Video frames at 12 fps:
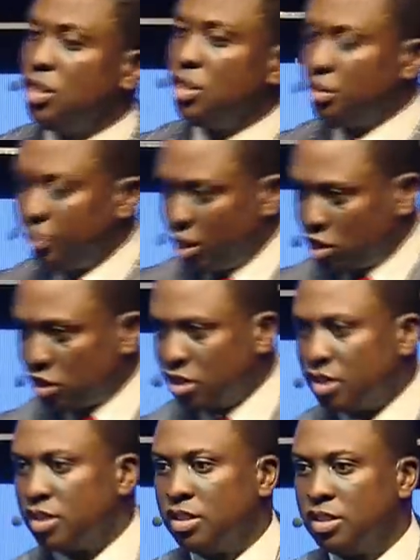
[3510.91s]
Reflection.
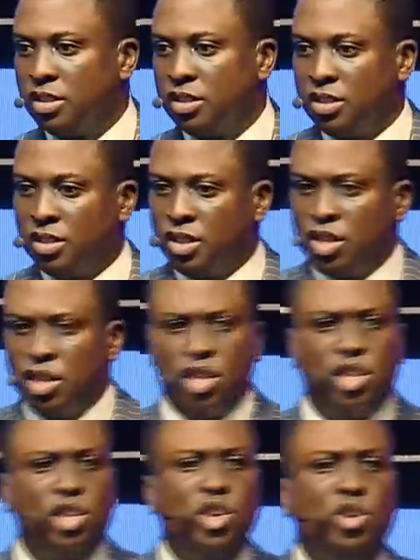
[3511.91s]

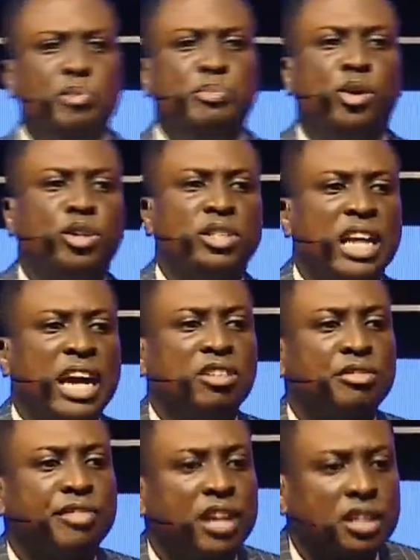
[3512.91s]
Do you pause and
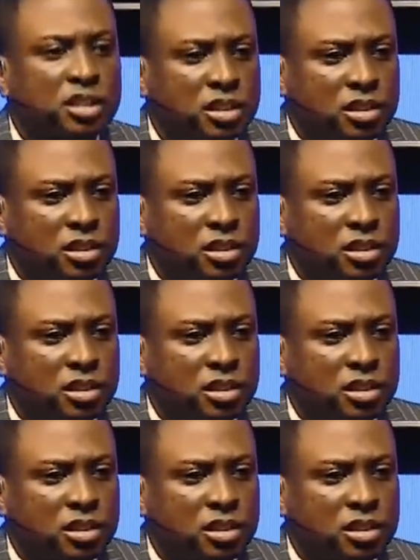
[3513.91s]
reflect?